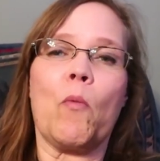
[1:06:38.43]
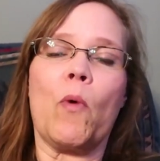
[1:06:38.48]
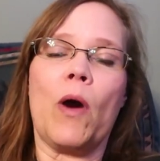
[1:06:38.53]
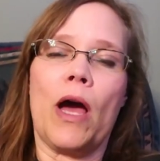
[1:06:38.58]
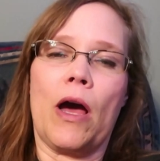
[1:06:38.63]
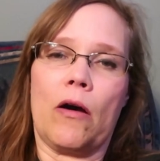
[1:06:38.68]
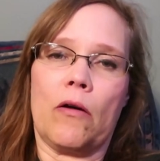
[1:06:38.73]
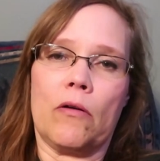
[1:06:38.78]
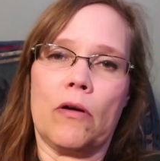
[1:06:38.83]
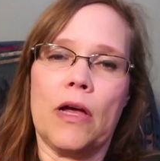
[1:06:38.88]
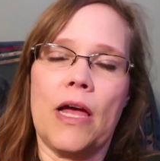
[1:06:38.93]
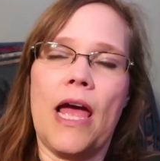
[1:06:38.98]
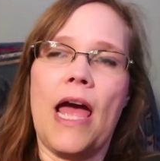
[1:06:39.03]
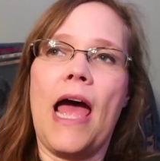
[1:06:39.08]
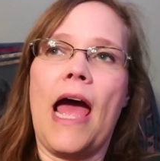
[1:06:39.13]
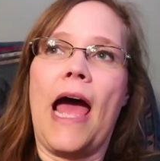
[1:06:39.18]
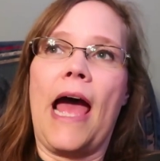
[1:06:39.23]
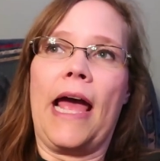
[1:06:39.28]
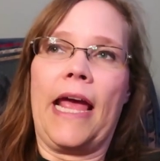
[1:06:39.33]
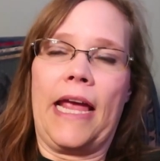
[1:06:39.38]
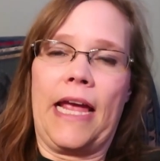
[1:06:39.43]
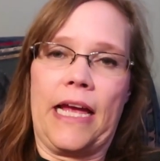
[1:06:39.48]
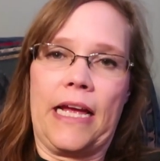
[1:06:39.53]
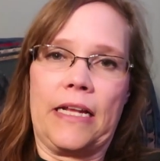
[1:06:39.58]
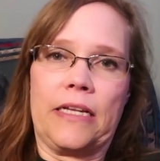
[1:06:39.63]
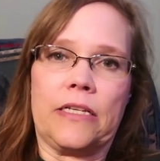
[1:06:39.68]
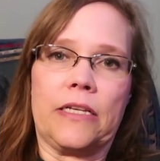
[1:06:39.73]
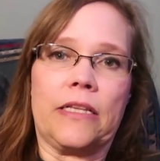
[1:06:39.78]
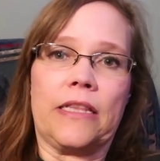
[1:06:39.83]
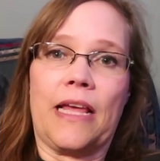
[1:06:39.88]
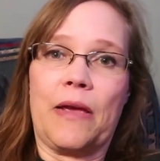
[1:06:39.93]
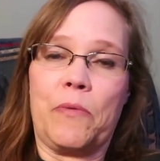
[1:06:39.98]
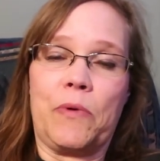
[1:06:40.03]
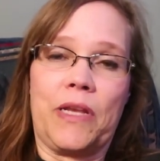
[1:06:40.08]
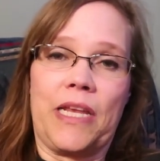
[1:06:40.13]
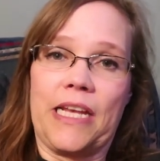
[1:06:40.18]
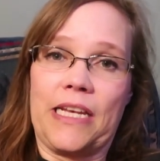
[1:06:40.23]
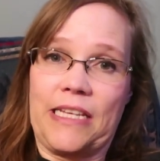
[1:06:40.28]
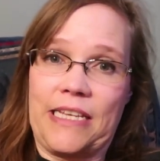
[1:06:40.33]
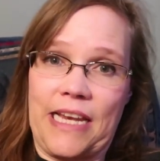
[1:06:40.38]
Well, and they
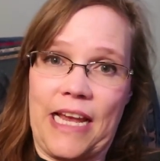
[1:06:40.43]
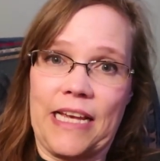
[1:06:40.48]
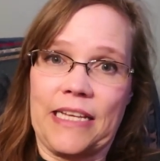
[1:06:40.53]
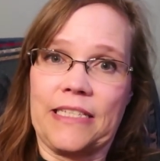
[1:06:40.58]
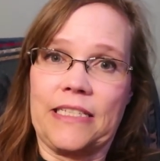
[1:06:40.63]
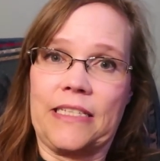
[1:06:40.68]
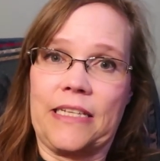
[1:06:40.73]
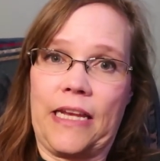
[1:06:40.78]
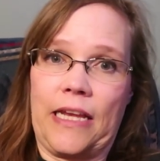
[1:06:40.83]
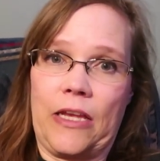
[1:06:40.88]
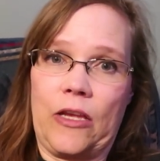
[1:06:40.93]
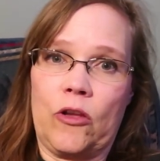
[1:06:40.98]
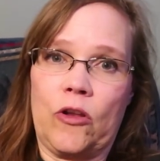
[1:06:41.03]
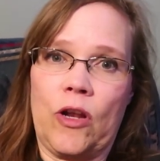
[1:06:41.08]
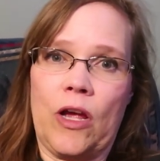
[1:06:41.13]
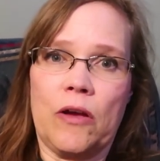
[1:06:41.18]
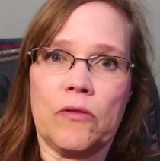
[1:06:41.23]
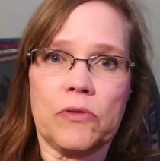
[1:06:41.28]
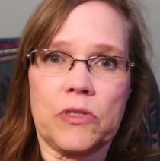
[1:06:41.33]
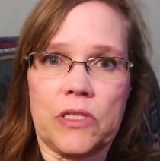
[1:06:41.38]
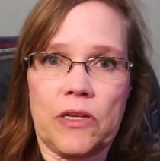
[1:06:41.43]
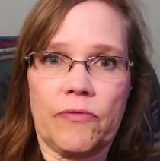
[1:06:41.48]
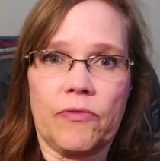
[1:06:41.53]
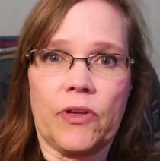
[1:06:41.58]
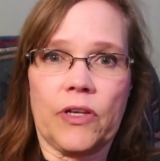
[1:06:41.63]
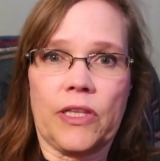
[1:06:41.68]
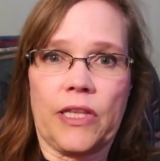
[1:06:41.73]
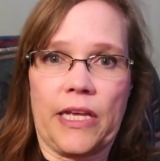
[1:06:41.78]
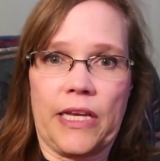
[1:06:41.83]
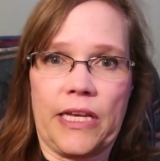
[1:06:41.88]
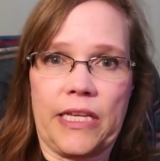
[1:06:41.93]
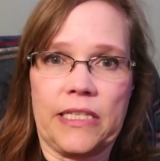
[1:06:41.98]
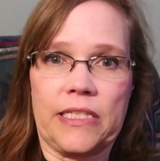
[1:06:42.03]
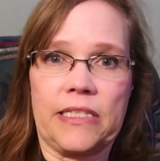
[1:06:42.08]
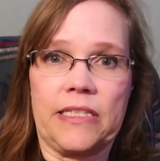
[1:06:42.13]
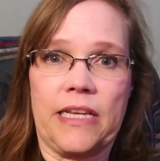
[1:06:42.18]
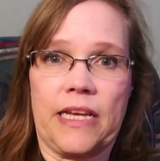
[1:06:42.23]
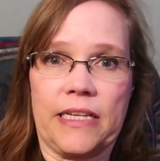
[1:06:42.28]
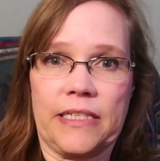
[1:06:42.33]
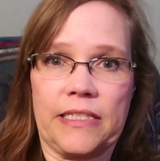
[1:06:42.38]
would get dusty. You know, stuff like that gets
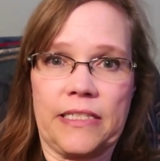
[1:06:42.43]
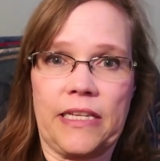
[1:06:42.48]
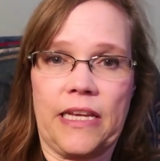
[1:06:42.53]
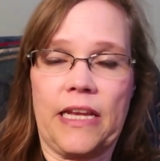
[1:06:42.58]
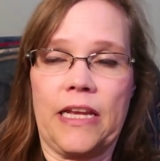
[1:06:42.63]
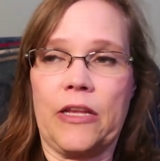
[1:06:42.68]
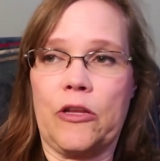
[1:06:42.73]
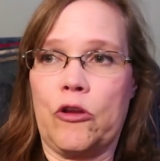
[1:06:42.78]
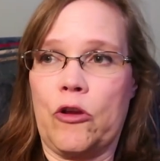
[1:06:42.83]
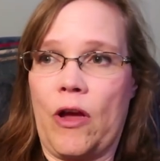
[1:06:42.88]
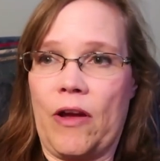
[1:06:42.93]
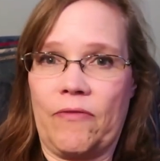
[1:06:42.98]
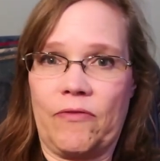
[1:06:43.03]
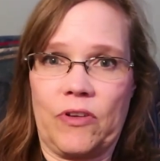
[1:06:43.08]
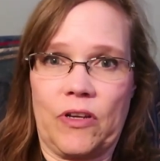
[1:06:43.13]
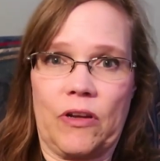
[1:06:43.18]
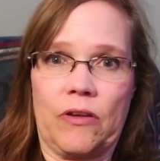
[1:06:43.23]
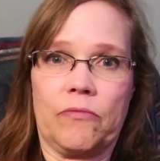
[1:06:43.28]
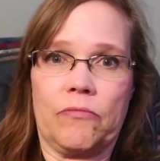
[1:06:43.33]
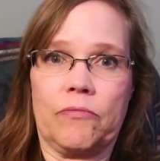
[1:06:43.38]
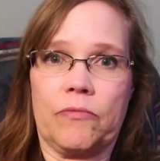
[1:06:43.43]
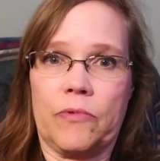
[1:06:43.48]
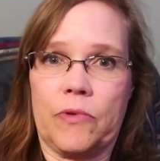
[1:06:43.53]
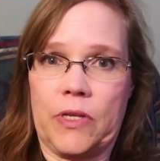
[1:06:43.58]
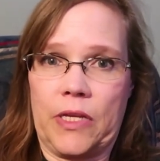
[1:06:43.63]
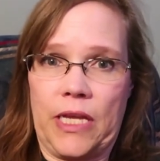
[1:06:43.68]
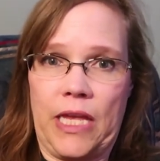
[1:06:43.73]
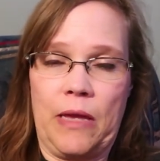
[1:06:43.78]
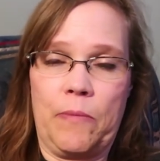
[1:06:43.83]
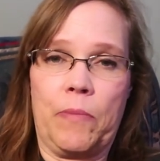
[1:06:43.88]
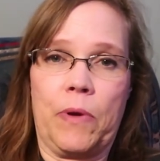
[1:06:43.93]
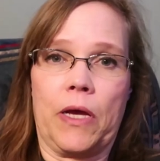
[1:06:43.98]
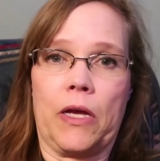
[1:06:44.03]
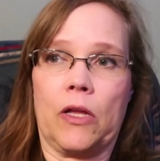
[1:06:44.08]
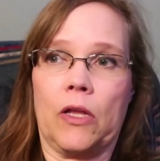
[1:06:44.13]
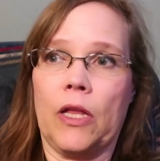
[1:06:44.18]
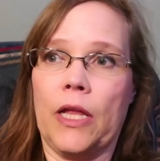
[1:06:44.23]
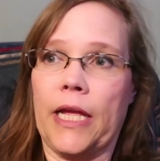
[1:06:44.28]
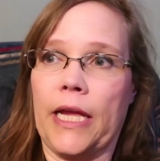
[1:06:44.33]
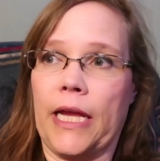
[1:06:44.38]
dusty and you have to keep it
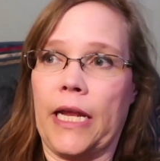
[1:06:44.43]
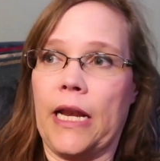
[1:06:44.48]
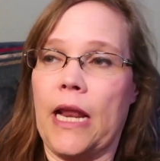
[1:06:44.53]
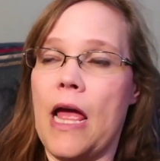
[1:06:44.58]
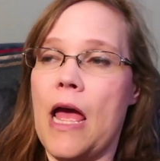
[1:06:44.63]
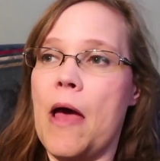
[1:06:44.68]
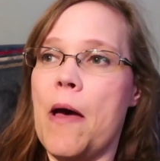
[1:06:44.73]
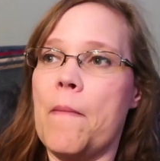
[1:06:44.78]
clean.